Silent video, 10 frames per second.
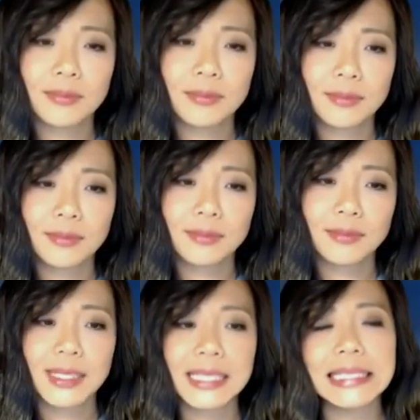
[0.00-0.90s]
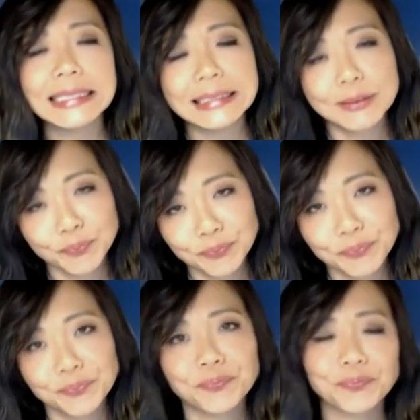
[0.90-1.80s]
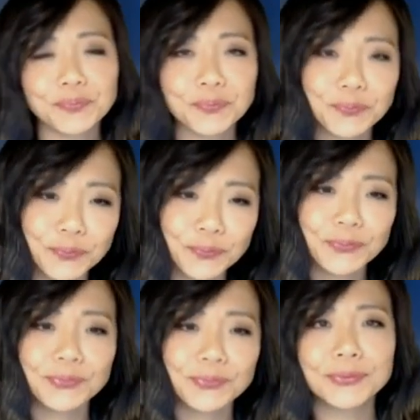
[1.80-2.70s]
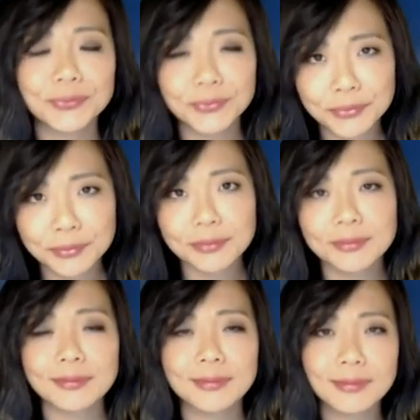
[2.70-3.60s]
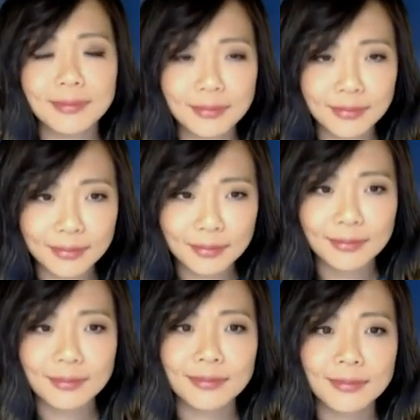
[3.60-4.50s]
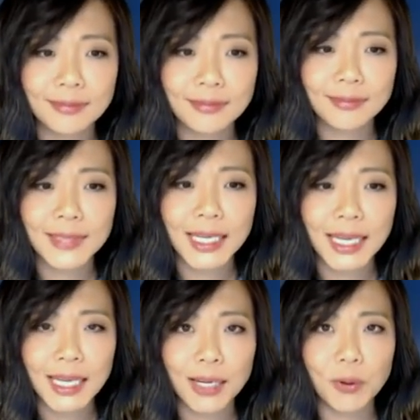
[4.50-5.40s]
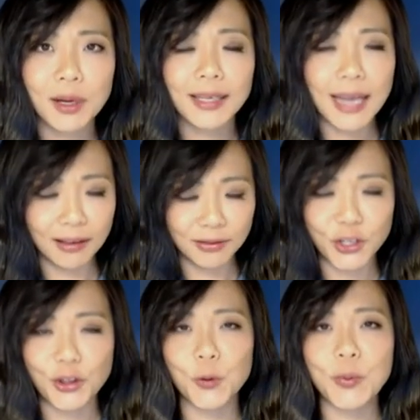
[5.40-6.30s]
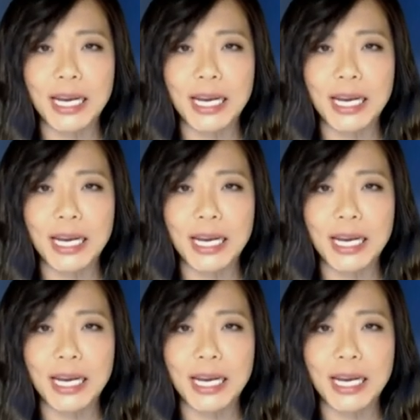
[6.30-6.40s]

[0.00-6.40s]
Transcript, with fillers: Uh, that's the message for the agencies. If you don't, uh, no funding is coming with it. I understand that the White well, yeah. House.